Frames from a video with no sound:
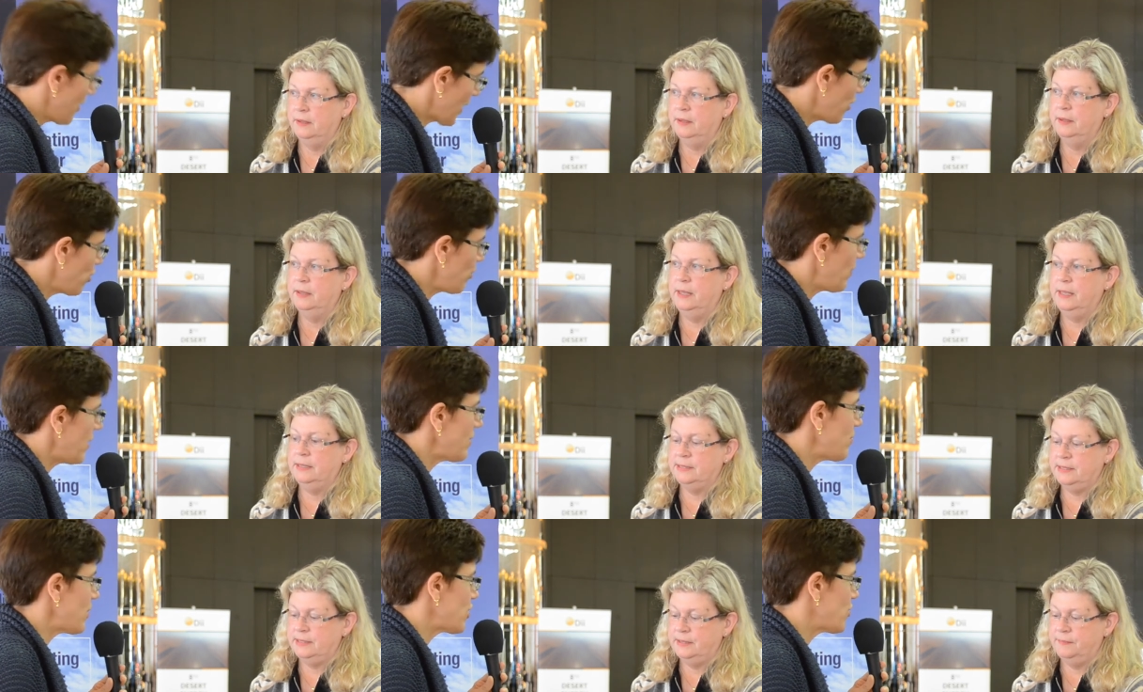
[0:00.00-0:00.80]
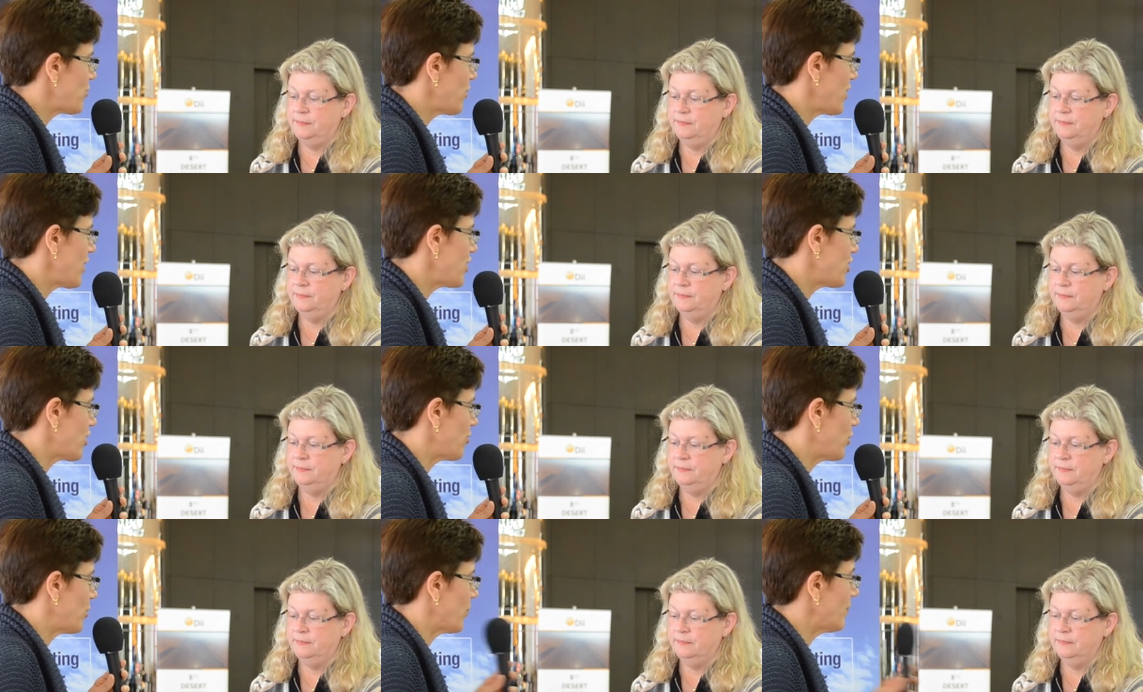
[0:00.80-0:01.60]
Speaker 1: Thank you very much for the
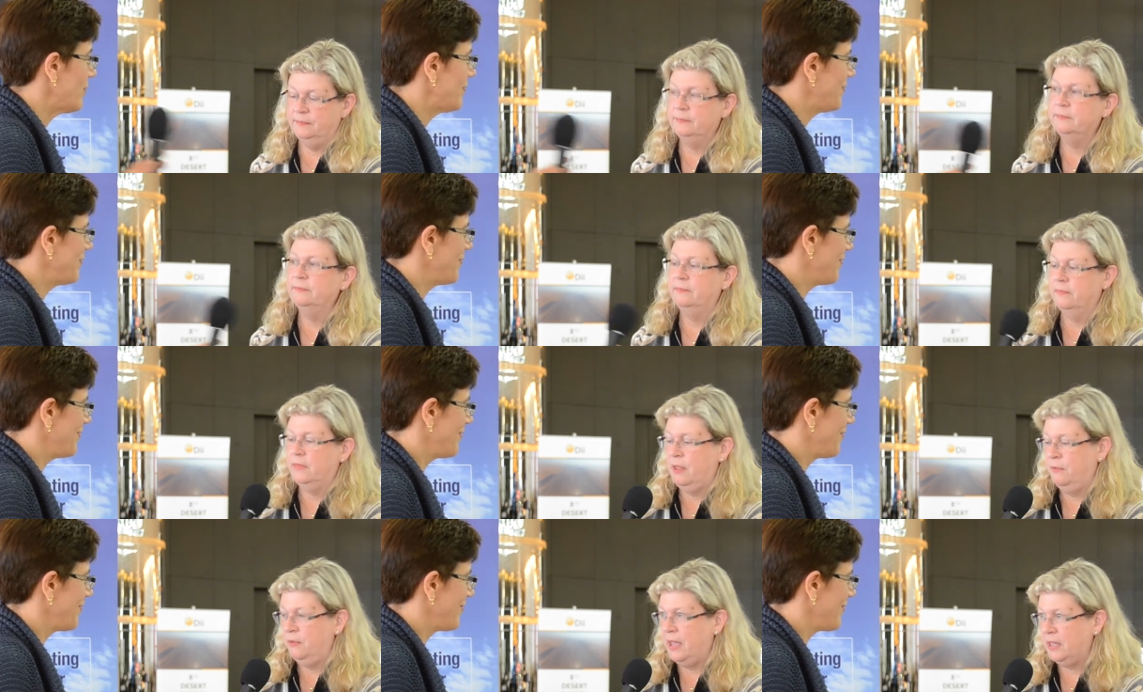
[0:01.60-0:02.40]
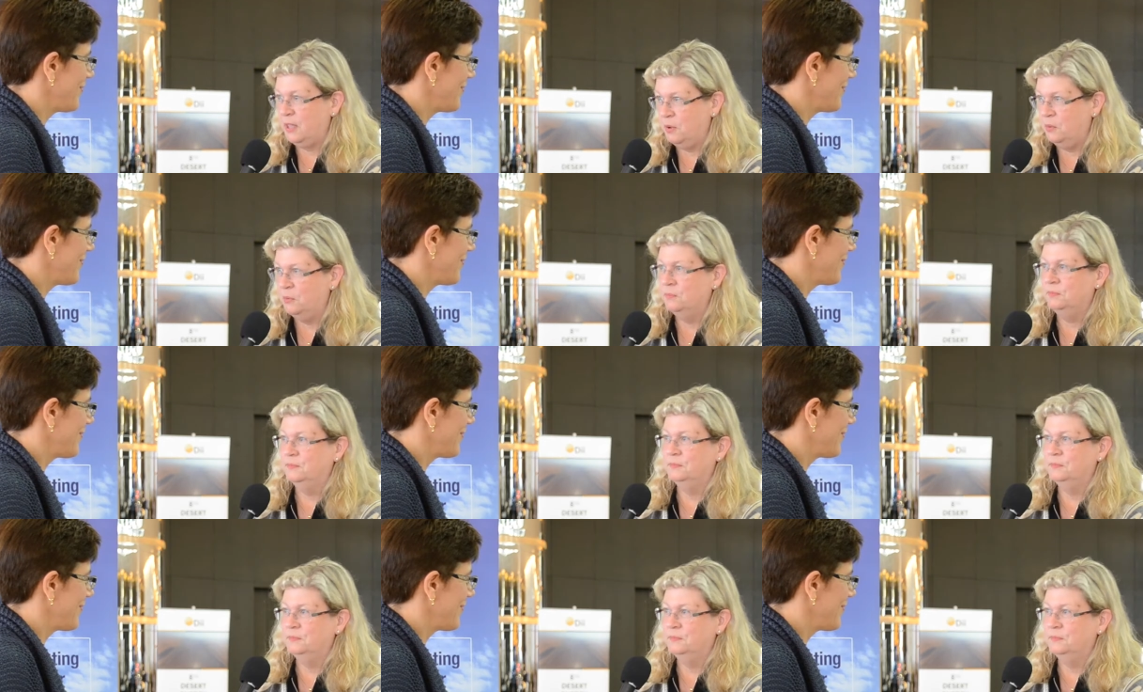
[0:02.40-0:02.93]
interview. Thank you.